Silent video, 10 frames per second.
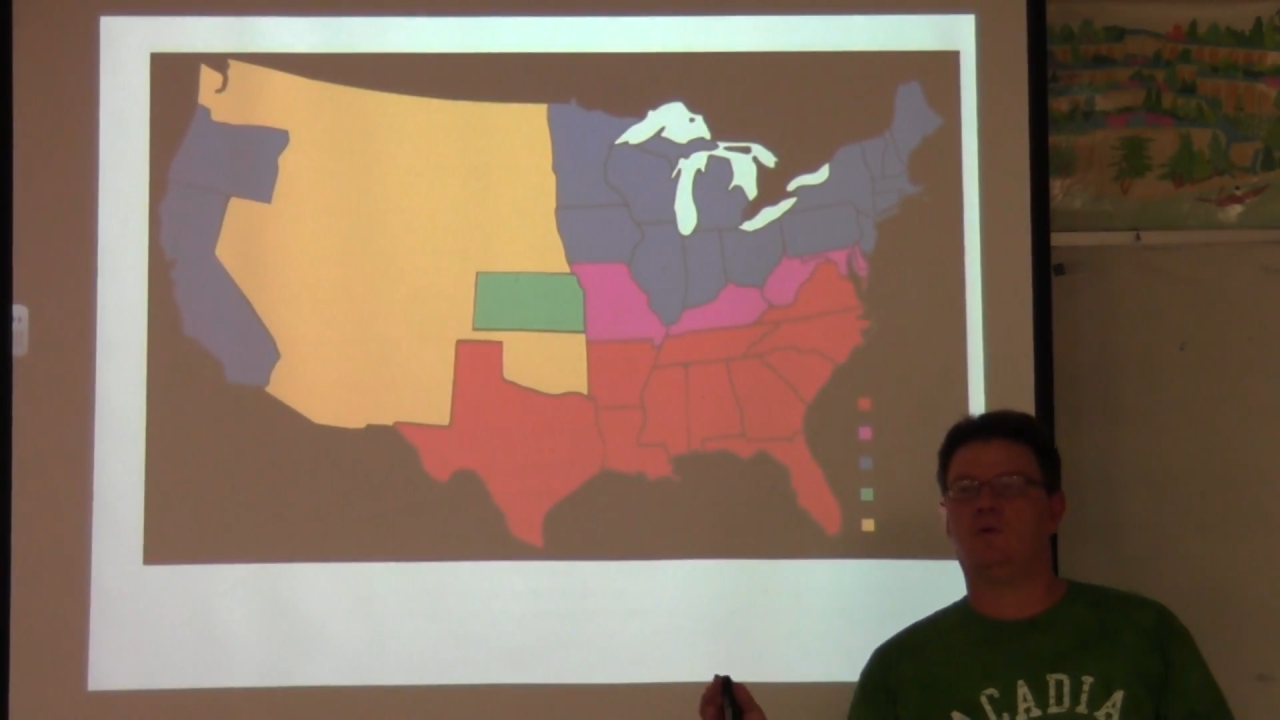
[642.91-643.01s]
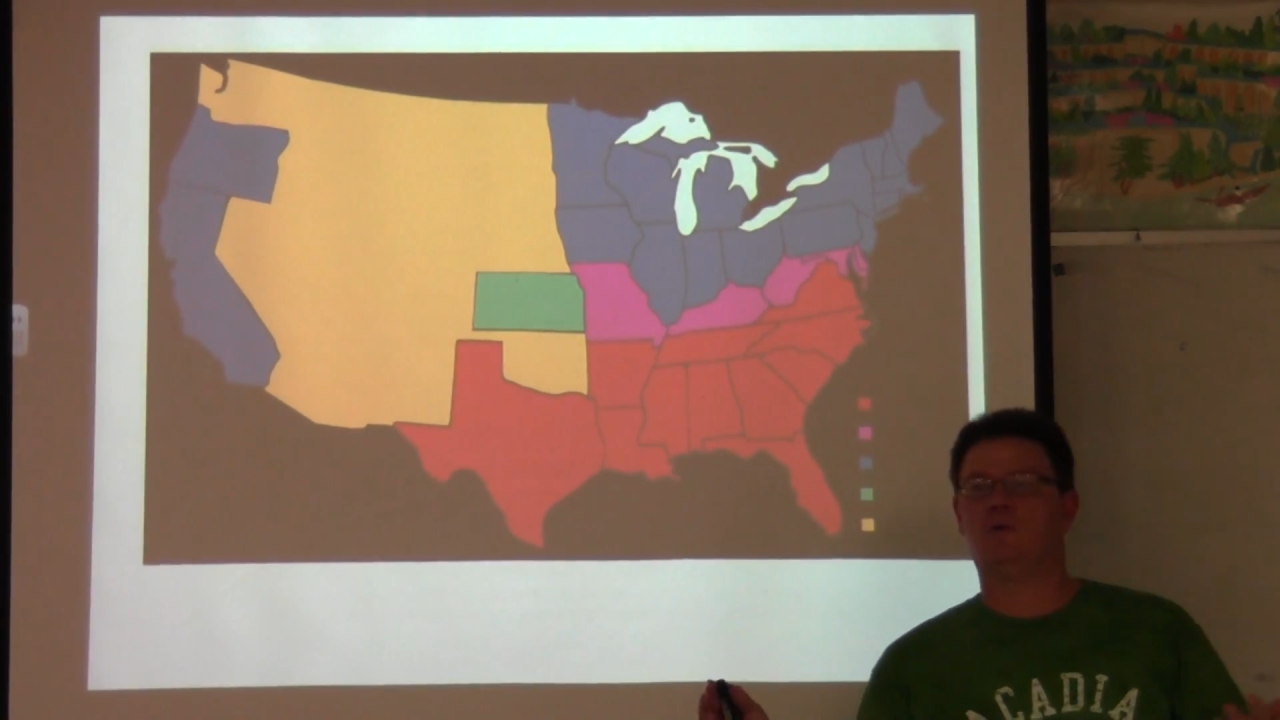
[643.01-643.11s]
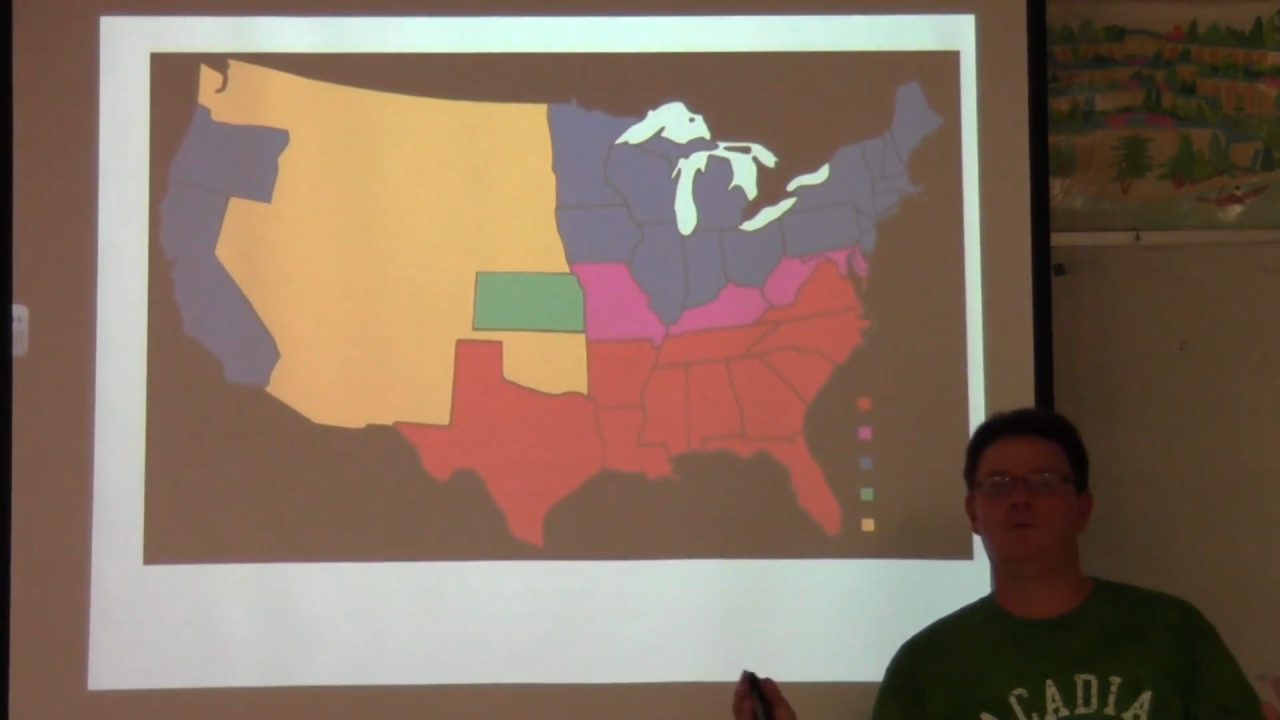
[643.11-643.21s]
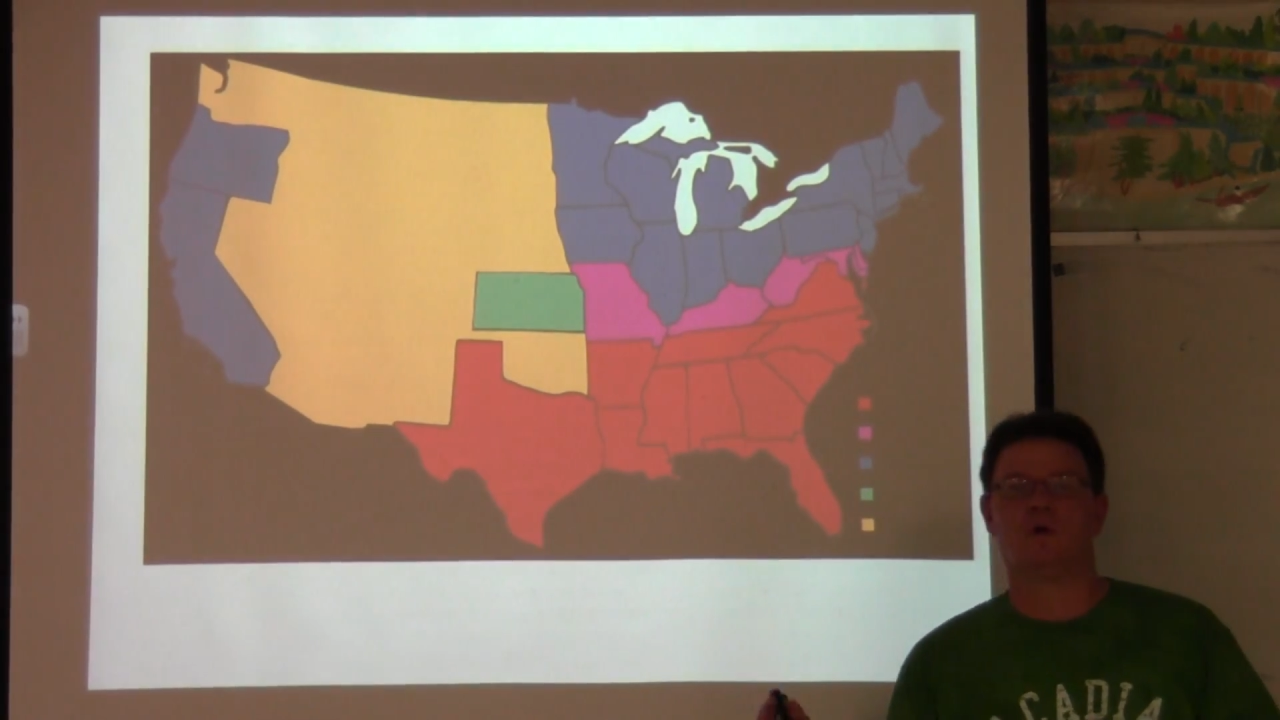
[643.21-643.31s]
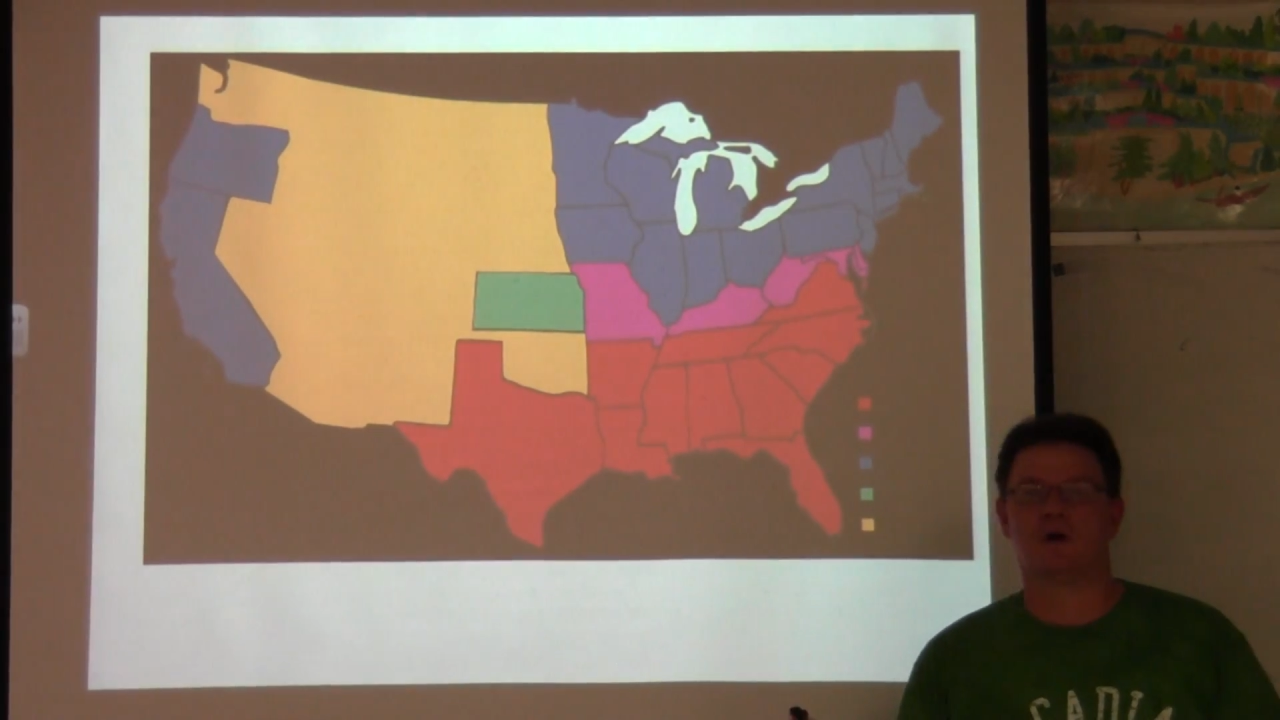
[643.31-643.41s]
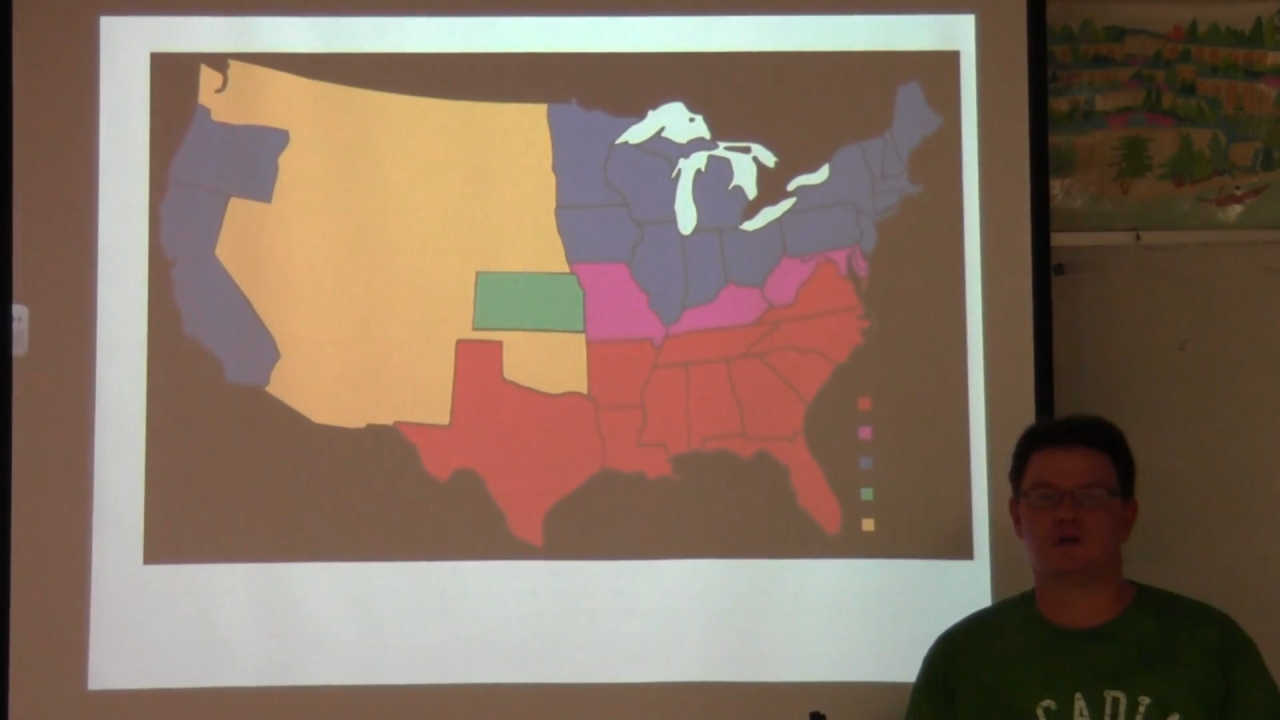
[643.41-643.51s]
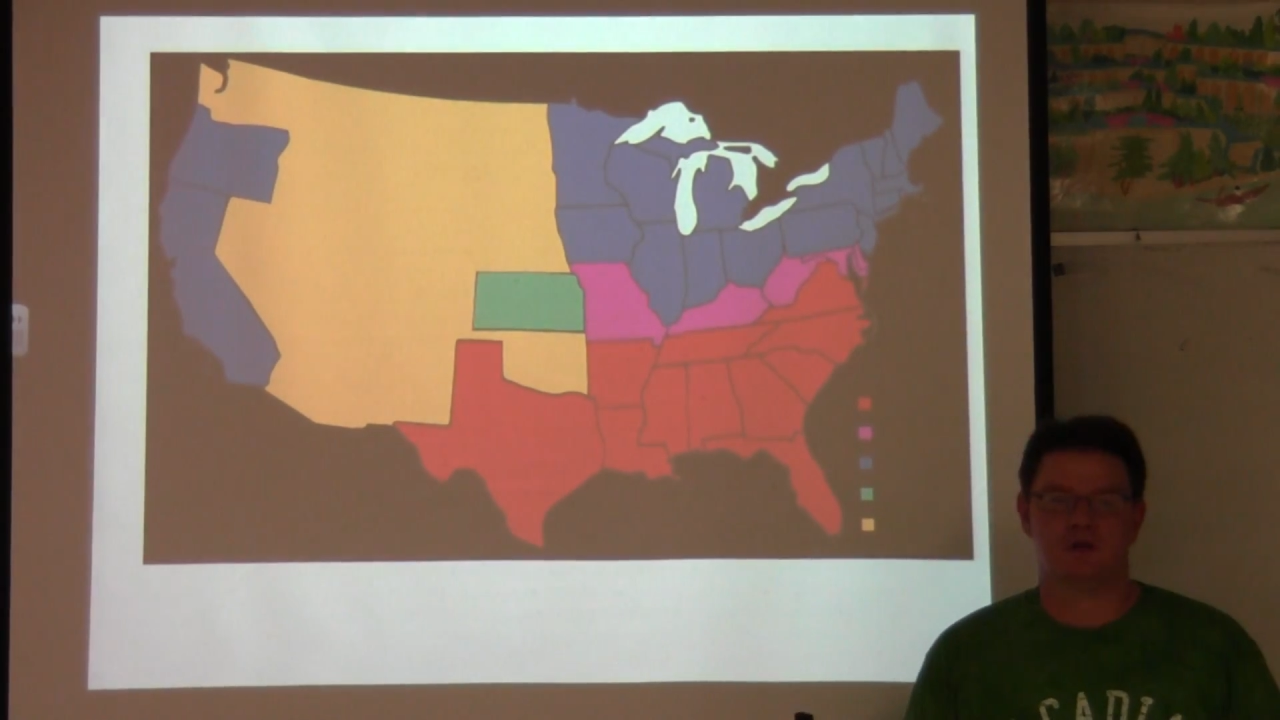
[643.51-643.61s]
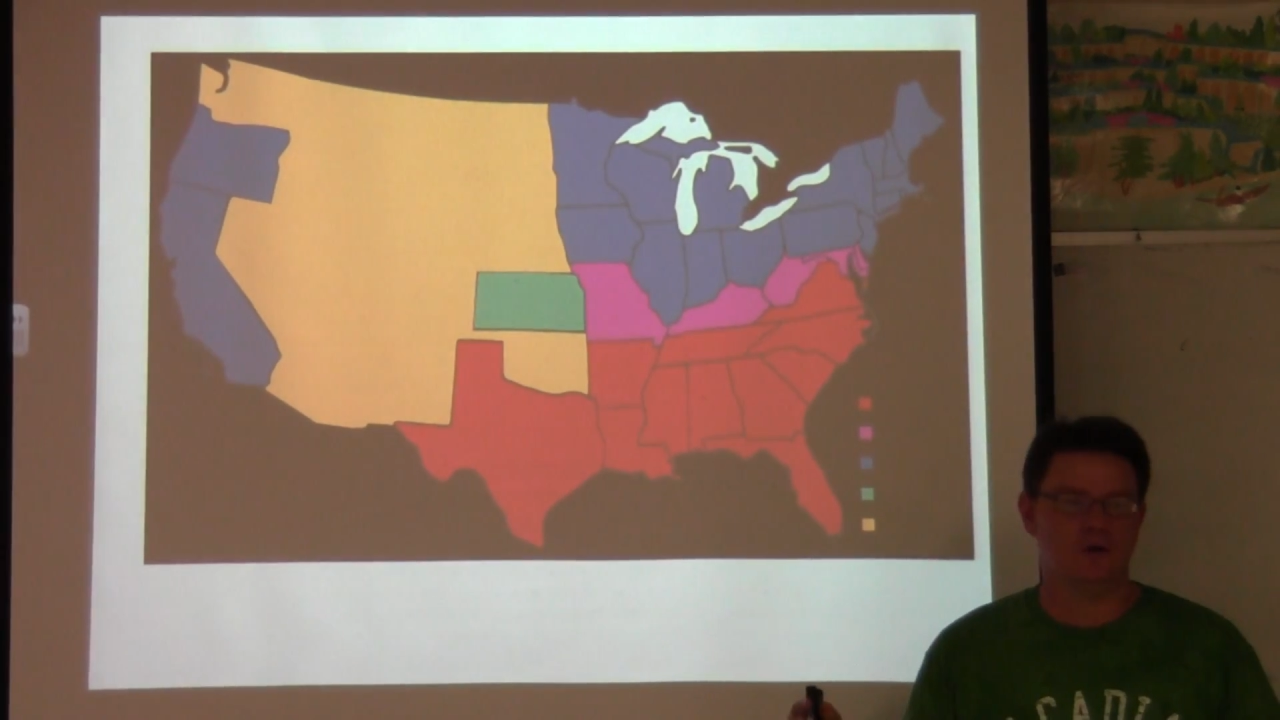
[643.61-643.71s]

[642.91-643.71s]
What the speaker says: World War